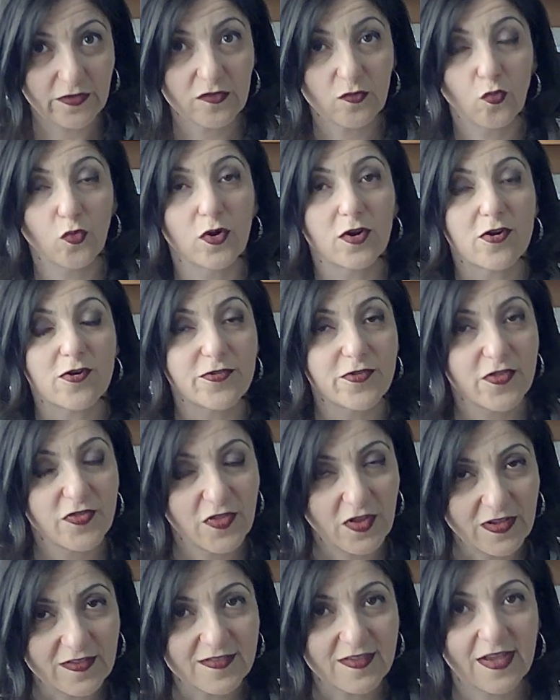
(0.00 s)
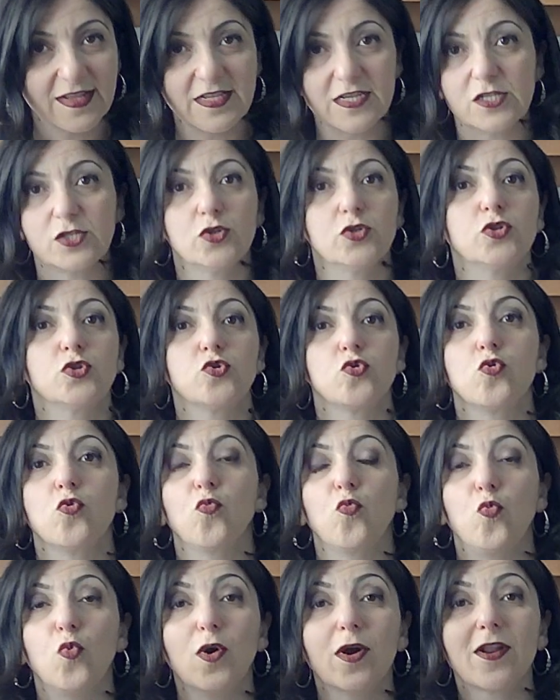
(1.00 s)
What are the things I need to do?
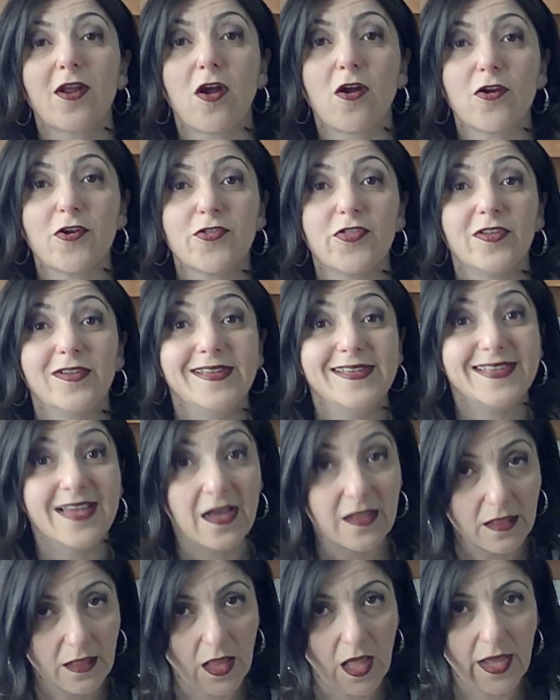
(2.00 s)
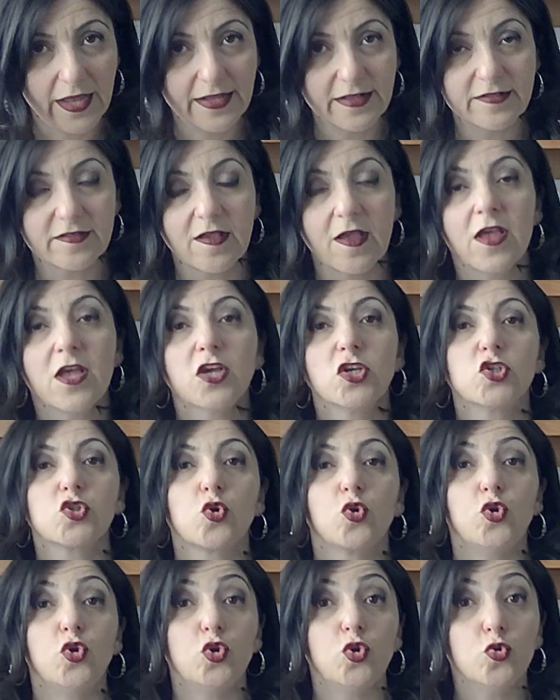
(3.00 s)
What are the deadlines? So
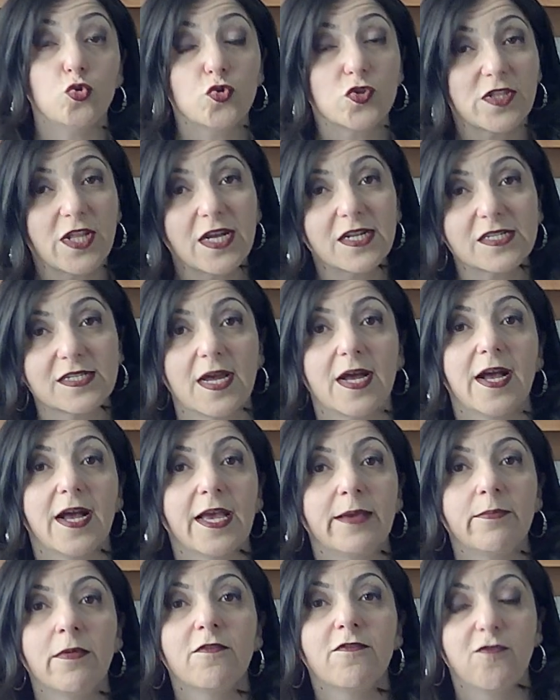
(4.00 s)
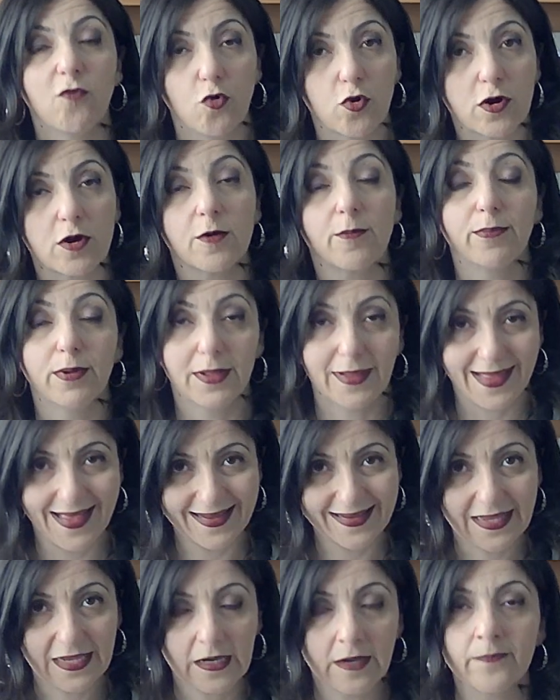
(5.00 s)
use that time for
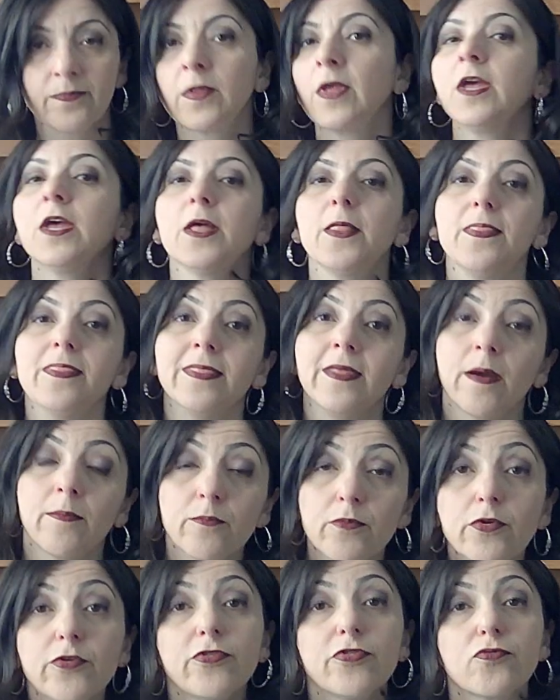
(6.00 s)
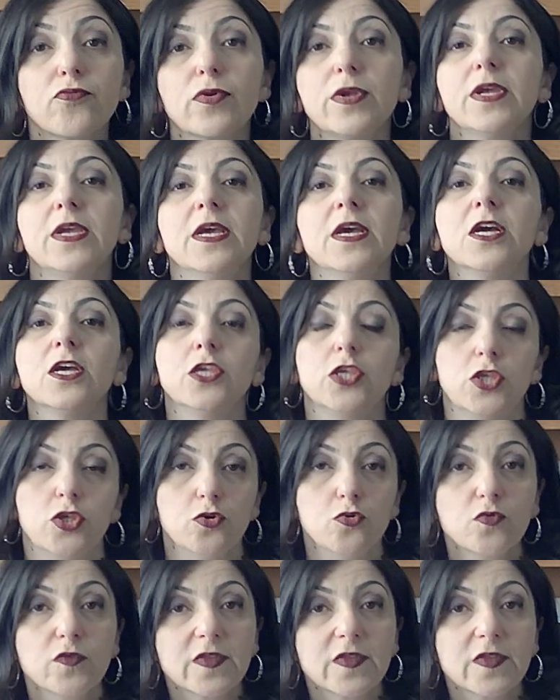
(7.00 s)
planning. Number 3, use